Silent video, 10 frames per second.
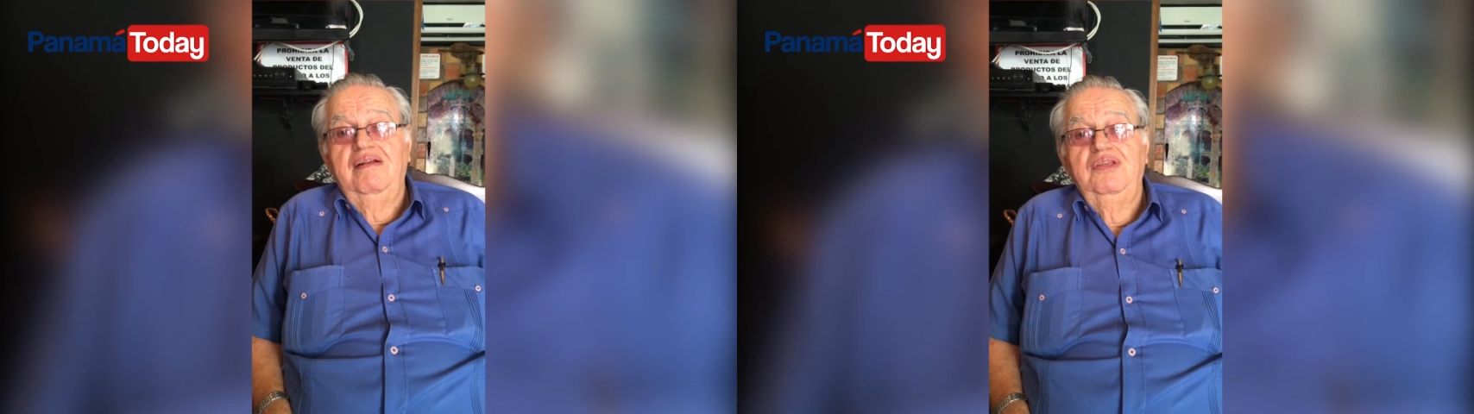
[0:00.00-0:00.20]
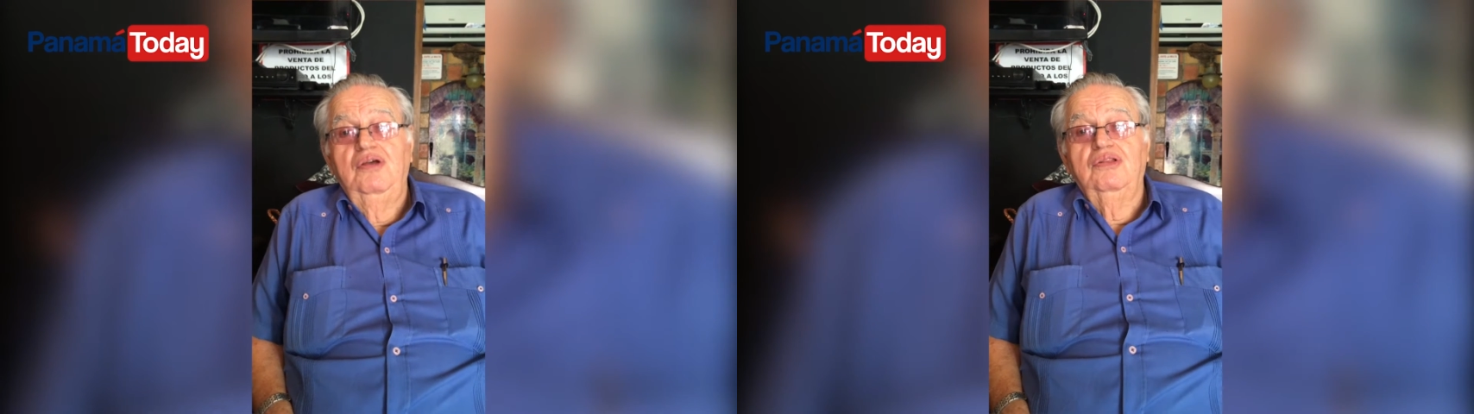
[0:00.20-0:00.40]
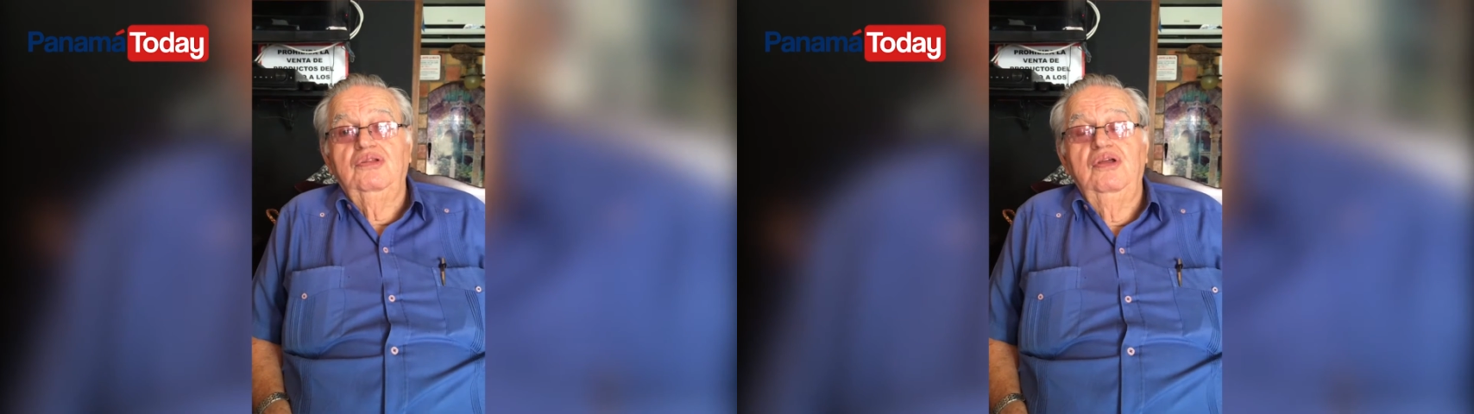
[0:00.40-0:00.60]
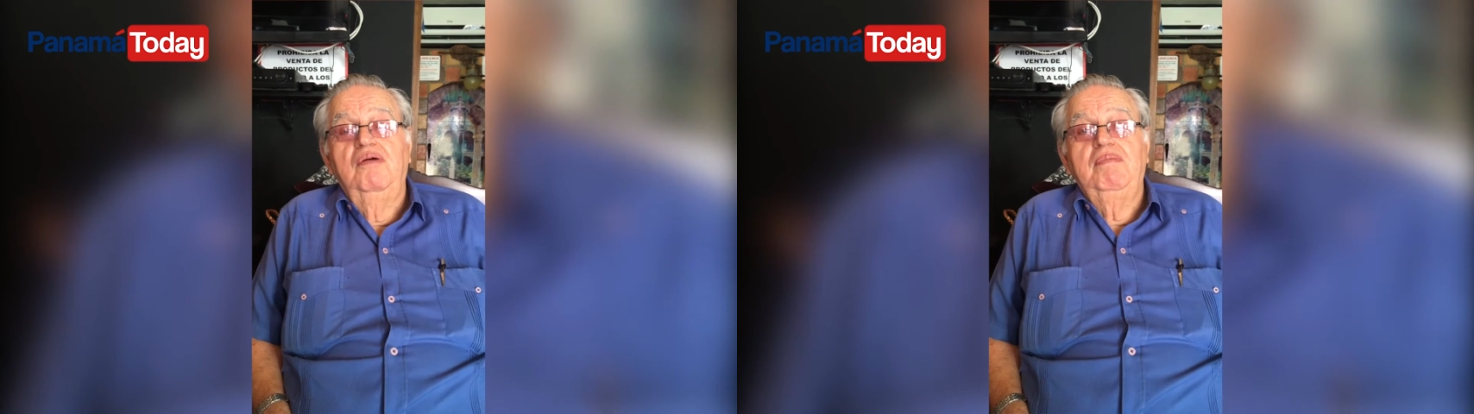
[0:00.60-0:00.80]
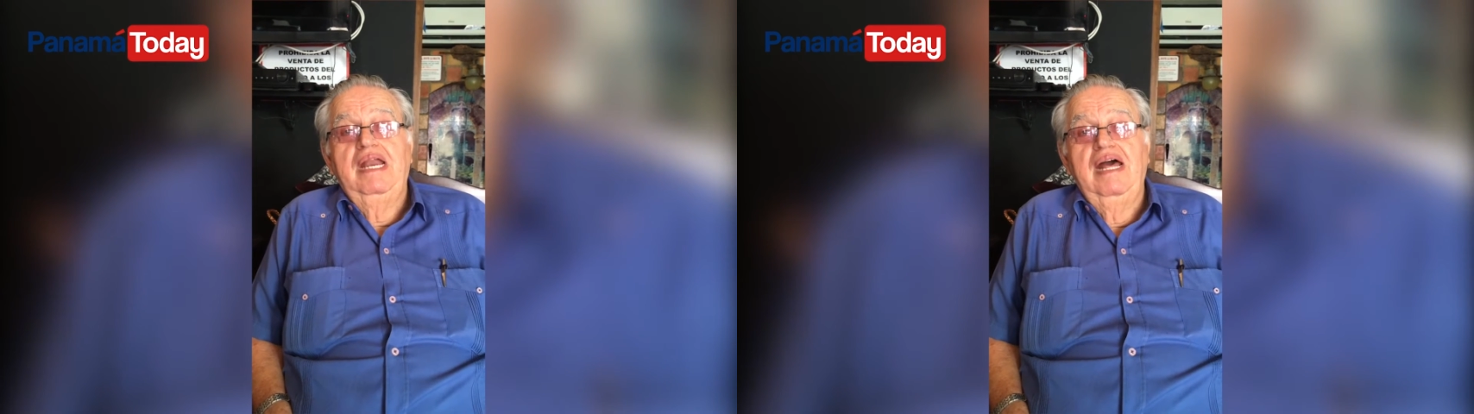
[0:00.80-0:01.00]
there
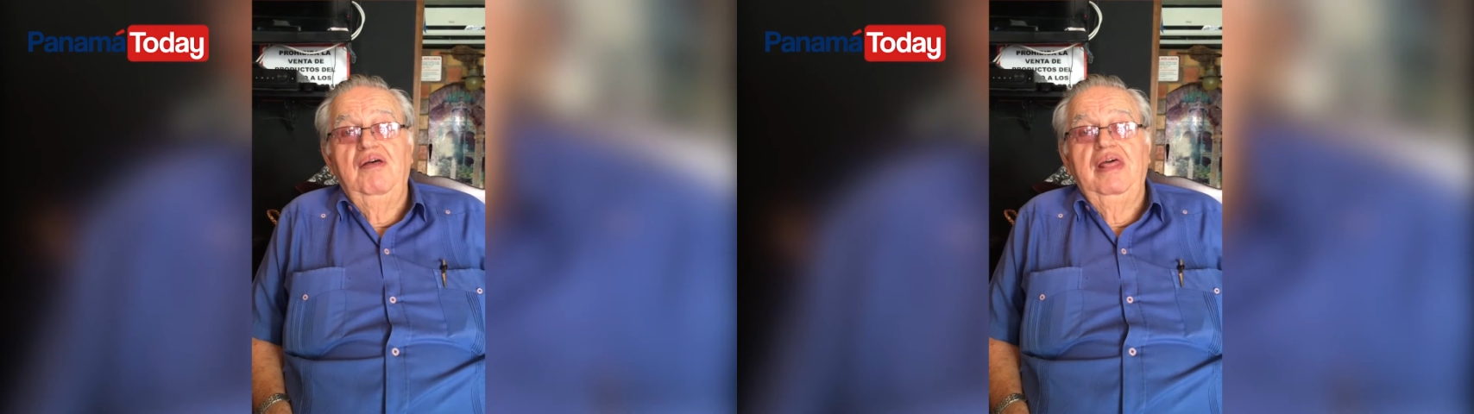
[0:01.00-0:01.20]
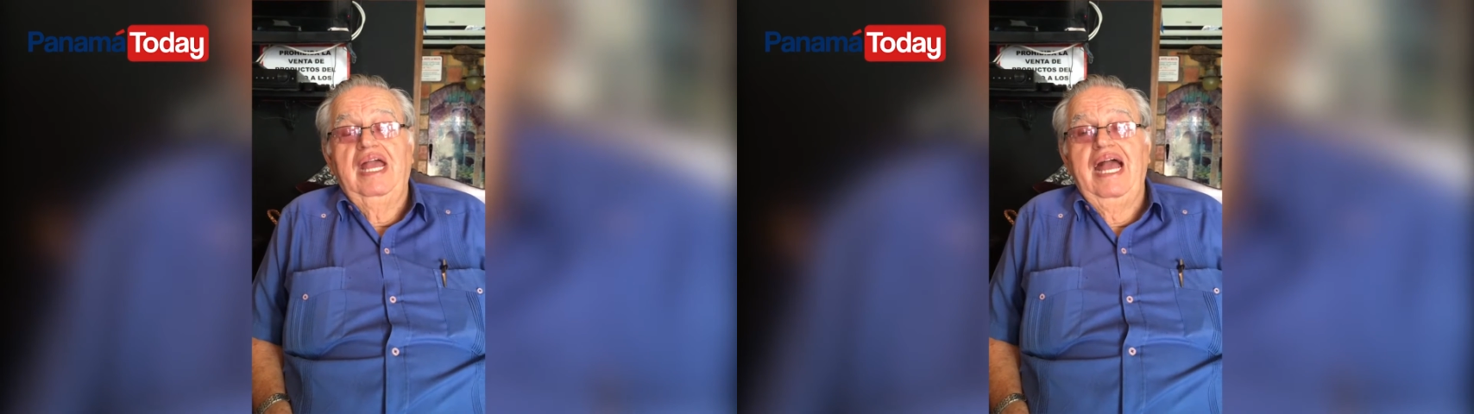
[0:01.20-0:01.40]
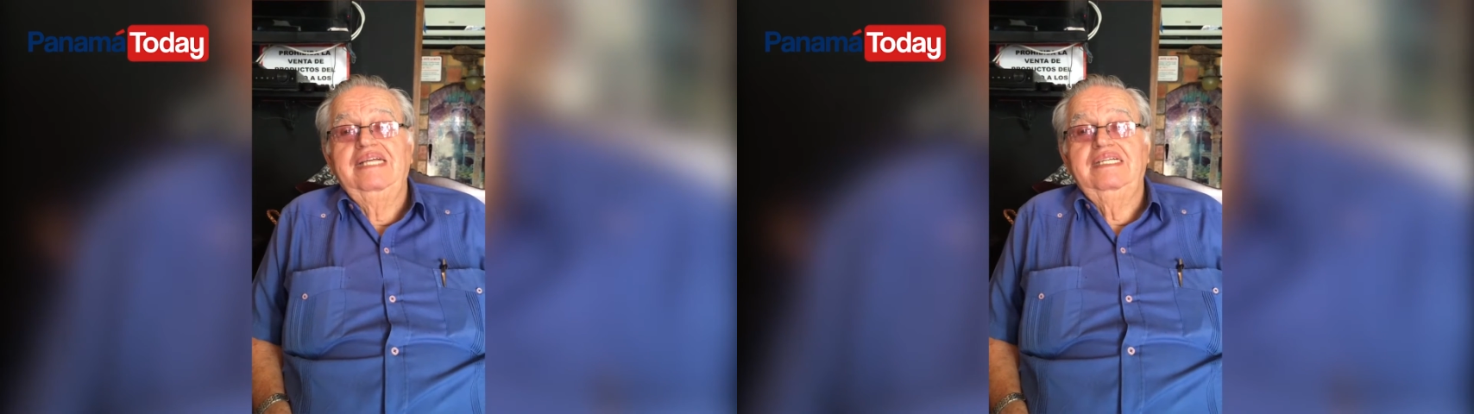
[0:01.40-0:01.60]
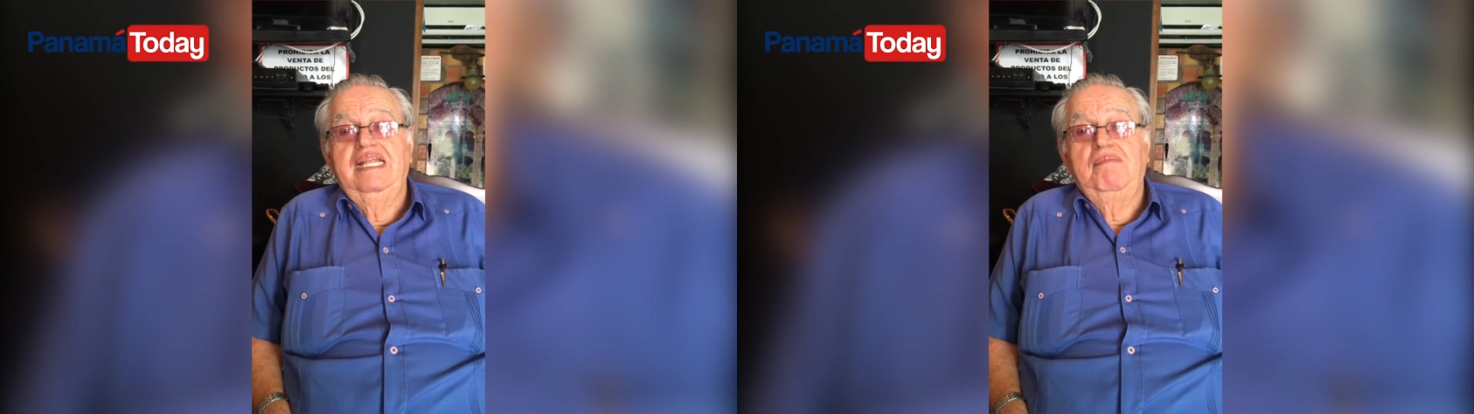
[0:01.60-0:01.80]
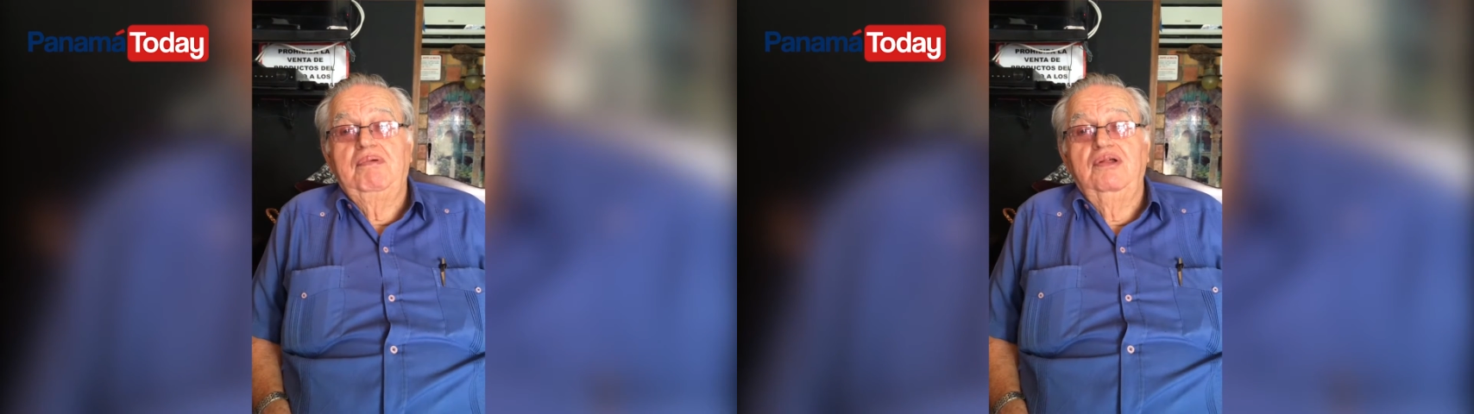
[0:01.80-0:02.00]
due to a
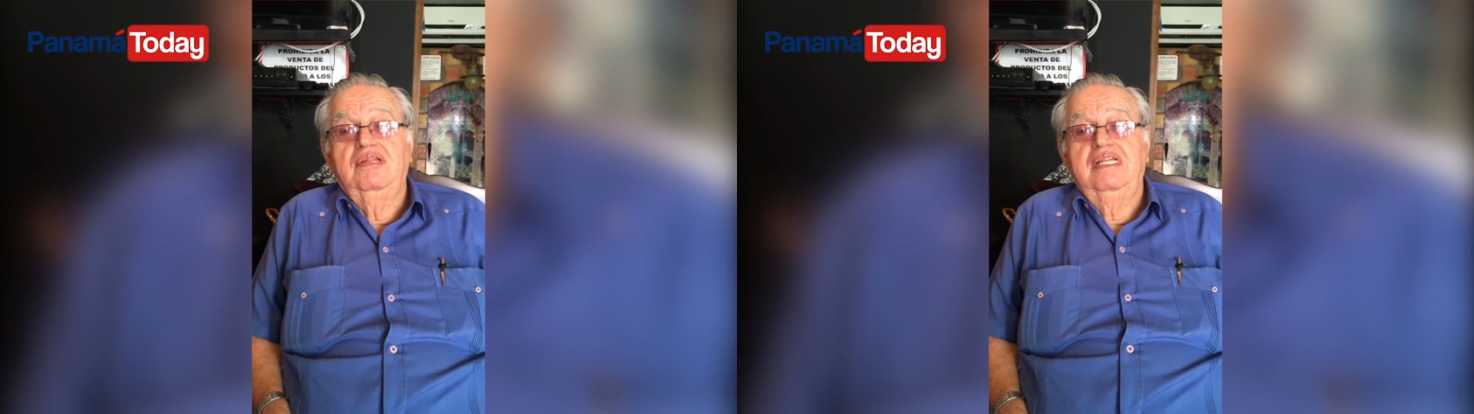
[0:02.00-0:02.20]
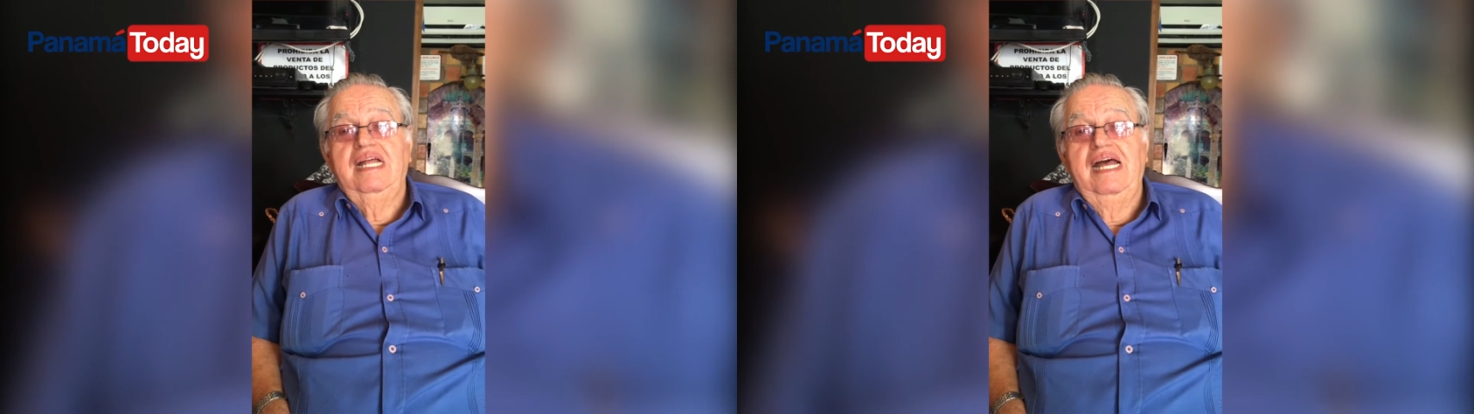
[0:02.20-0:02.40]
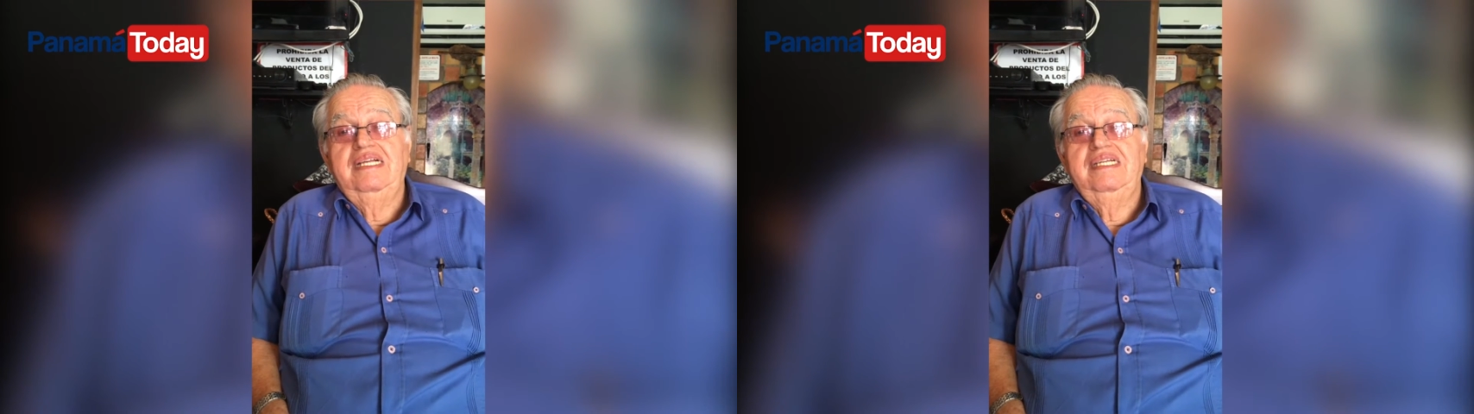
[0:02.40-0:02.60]
prostate